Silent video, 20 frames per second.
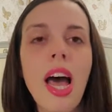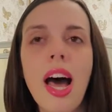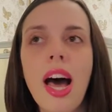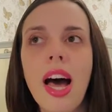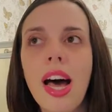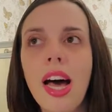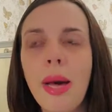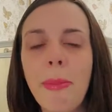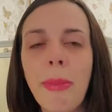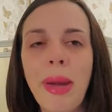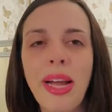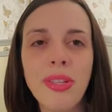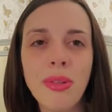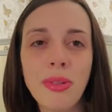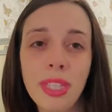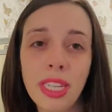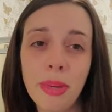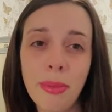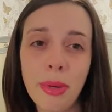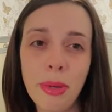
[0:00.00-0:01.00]
Um, I don't
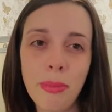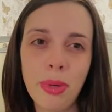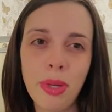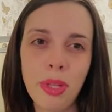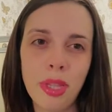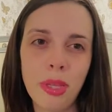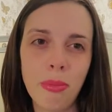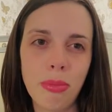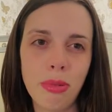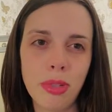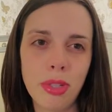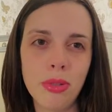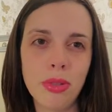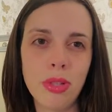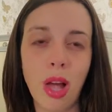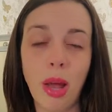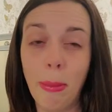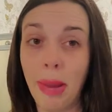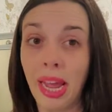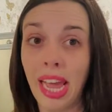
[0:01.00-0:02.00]
think I'm gonna put the blues
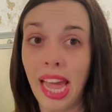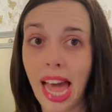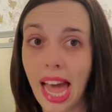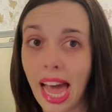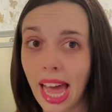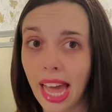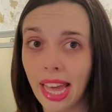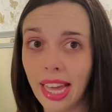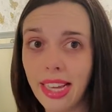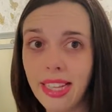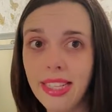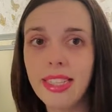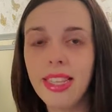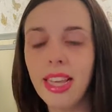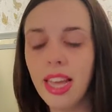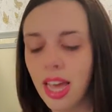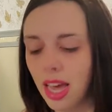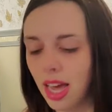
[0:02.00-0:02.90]
on my eyes,